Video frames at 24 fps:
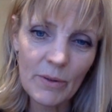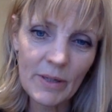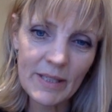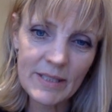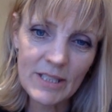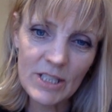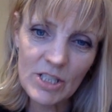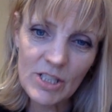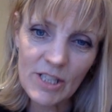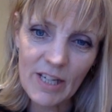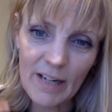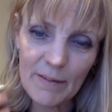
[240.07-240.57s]
it
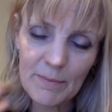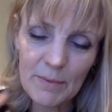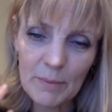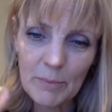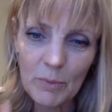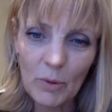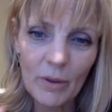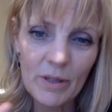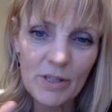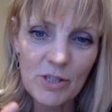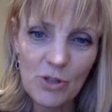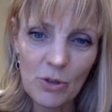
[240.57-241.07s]
just gave me
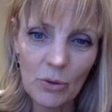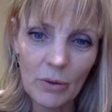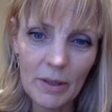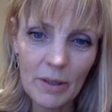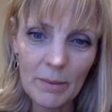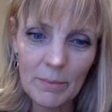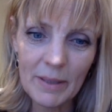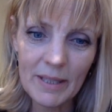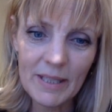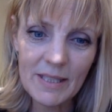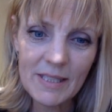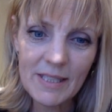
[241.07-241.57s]
more
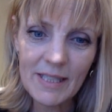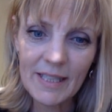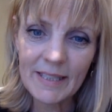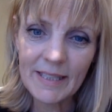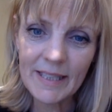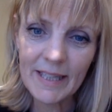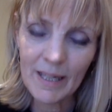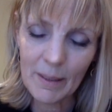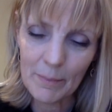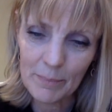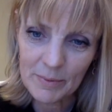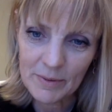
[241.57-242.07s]
enjoyment. It
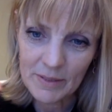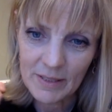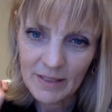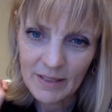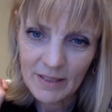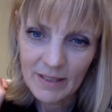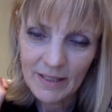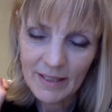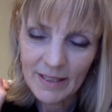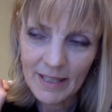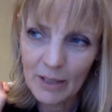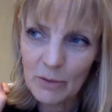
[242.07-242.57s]
kept,
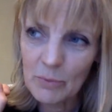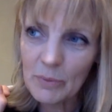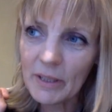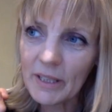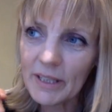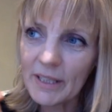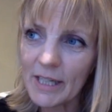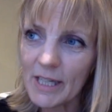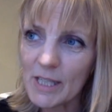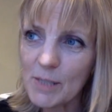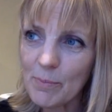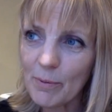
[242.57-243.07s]
it had really
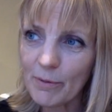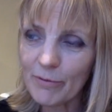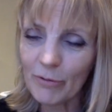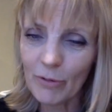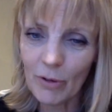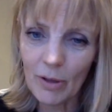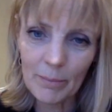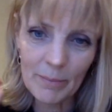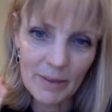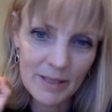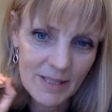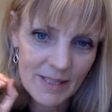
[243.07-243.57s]
nice
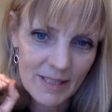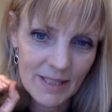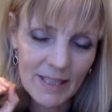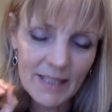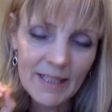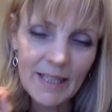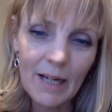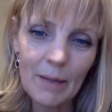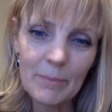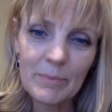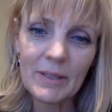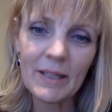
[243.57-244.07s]
performance and it
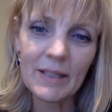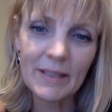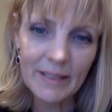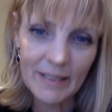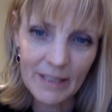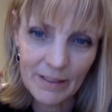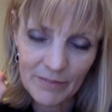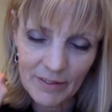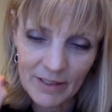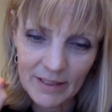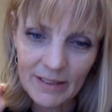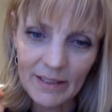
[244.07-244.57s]
kept like,
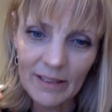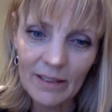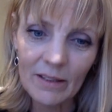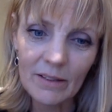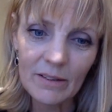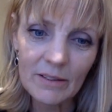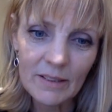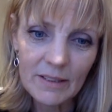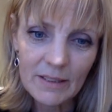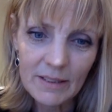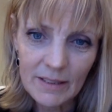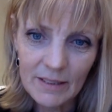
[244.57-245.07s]
giving
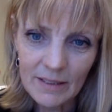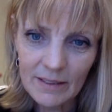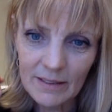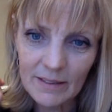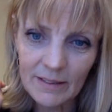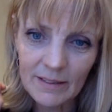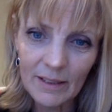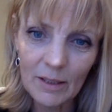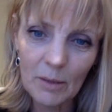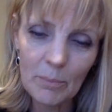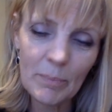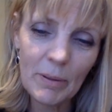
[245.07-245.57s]
little,
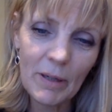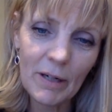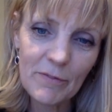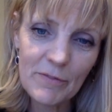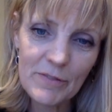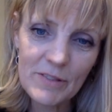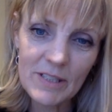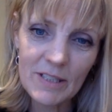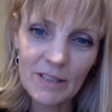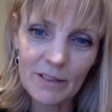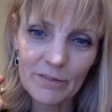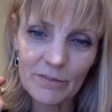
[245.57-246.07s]
little
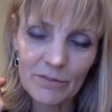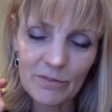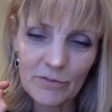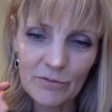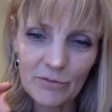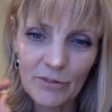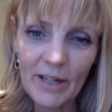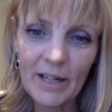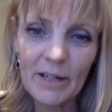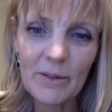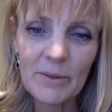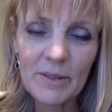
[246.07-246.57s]
puffs of
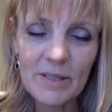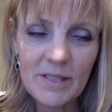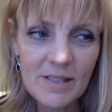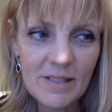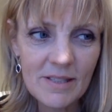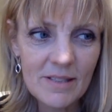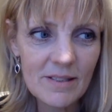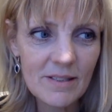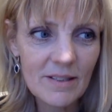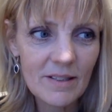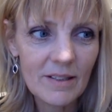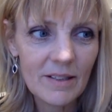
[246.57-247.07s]

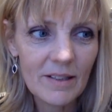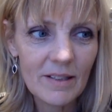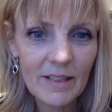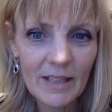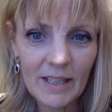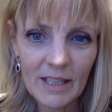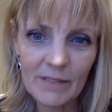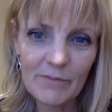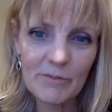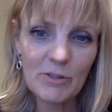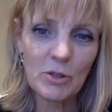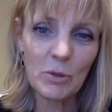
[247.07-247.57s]
fragrance
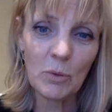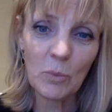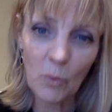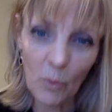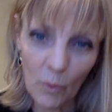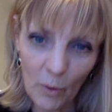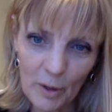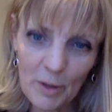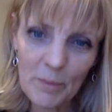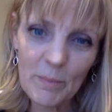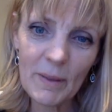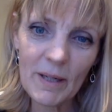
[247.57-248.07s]
kind of
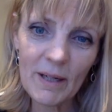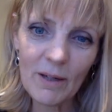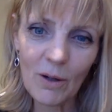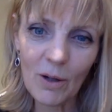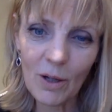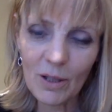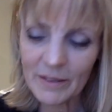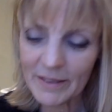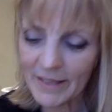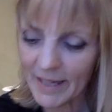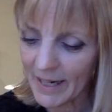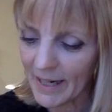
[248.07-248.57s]
toward me
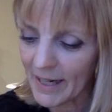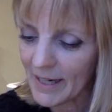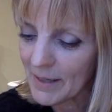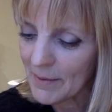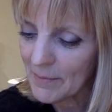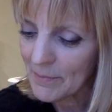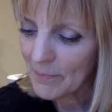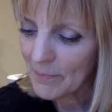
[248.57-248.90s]
all day.